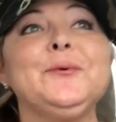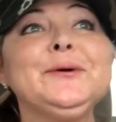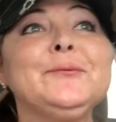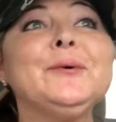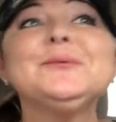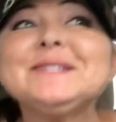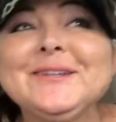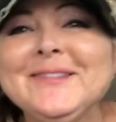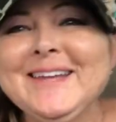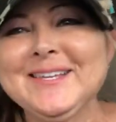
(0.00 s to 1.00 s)
We will see
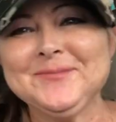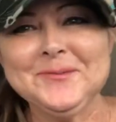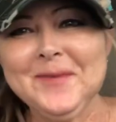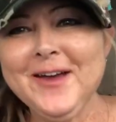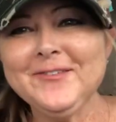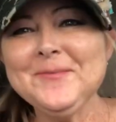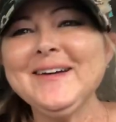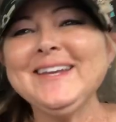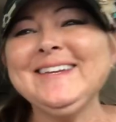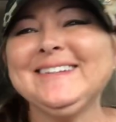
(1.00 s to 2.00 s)
you in the next one. Bye,
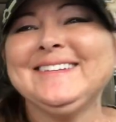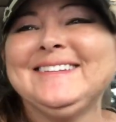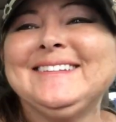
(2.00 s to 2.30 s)
everybody.